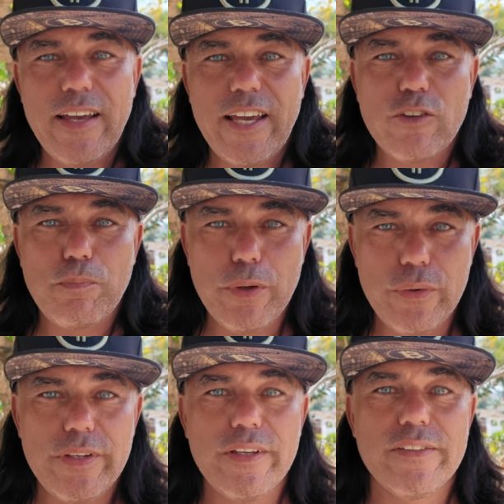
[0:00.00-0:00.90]

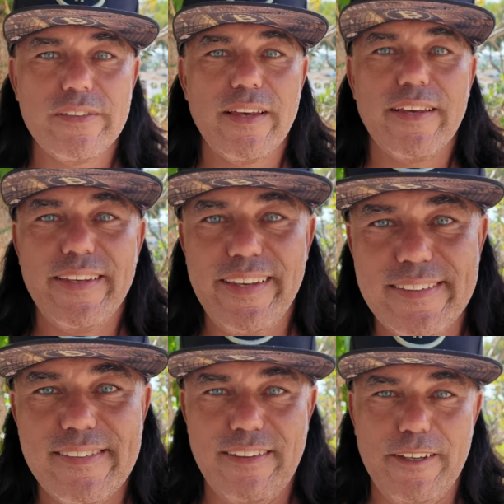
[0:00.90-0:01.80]
experienced
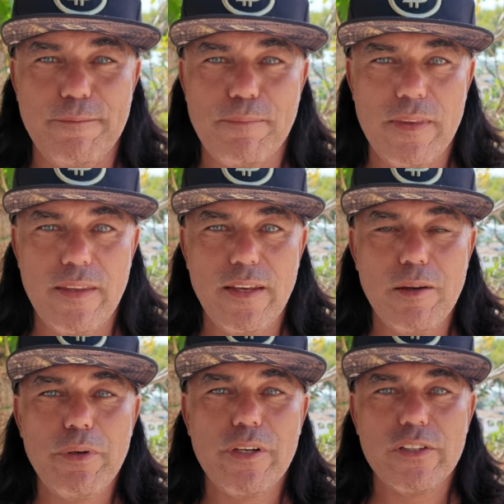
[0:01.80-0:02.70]
yesterday,
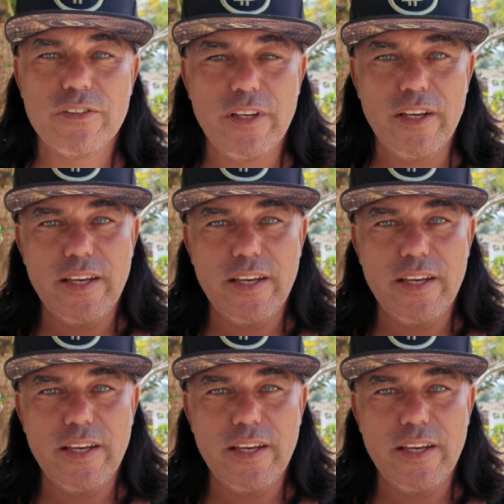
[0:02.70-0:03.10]
because